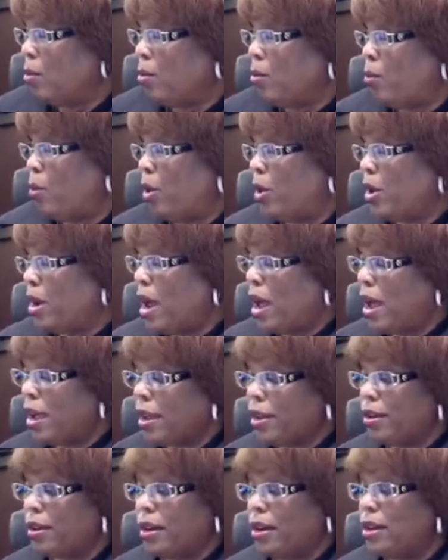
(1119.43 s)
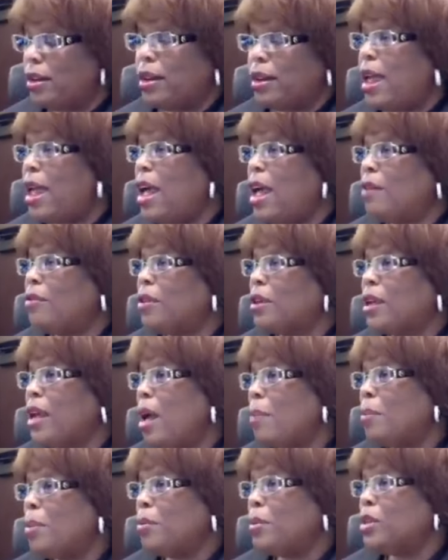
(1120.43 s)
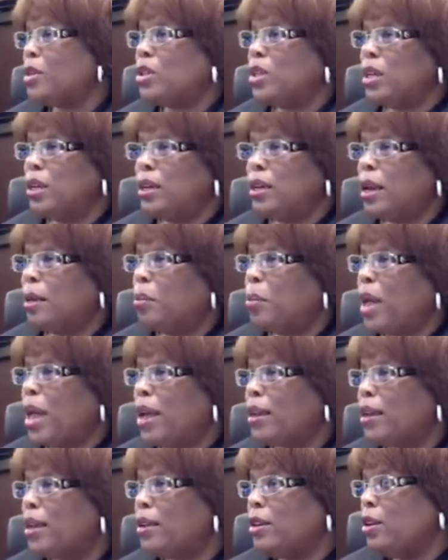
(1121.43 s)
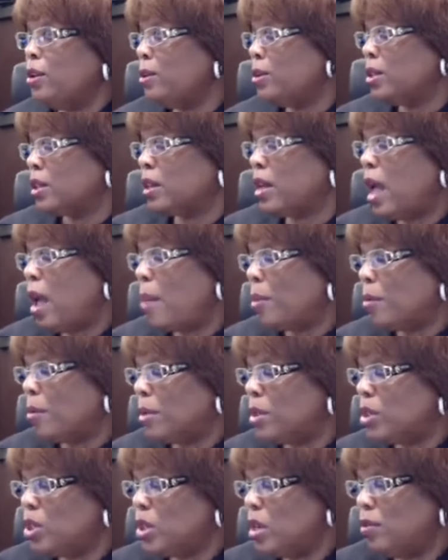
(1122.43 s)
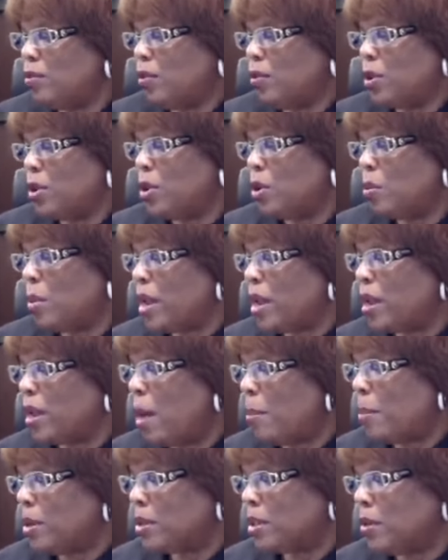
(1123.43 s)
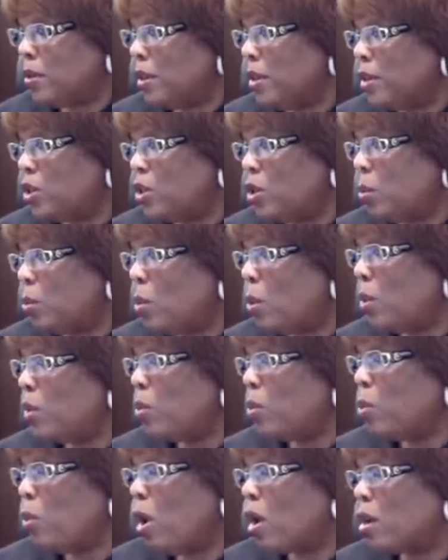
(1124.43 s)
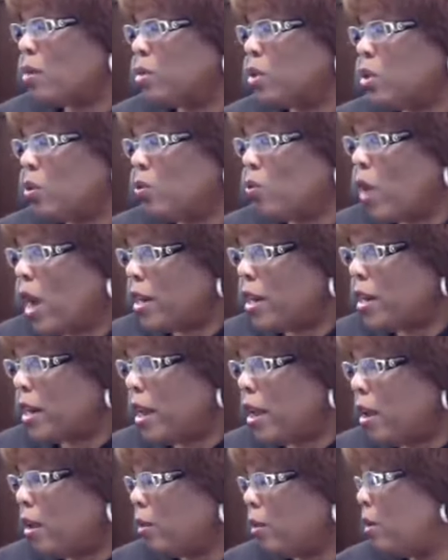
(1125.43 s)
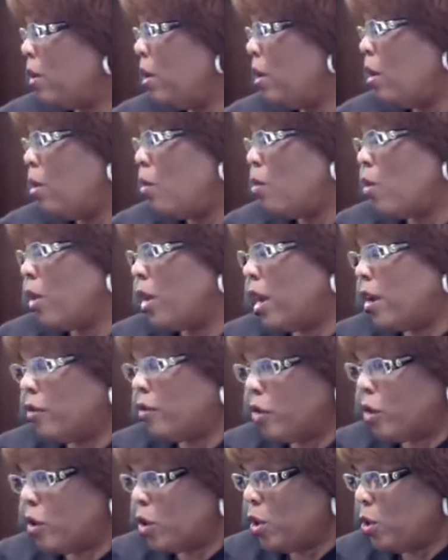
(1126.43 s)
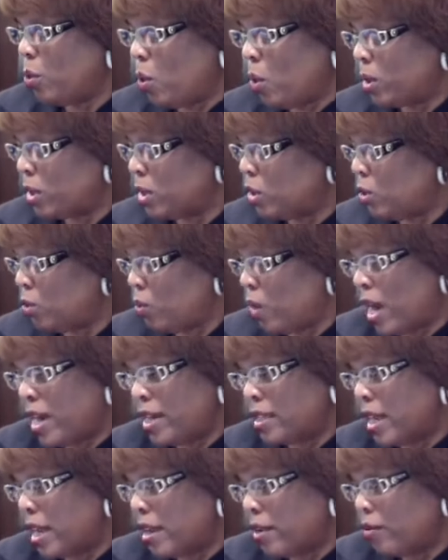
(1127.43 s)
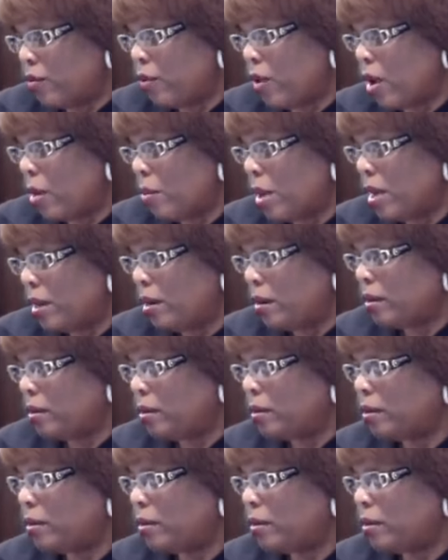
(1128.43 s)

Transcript: we're not going to have the copy machine at back and use the copy machine for you to make copies on this. You're more than welcome to write down whatever you want to write down from it.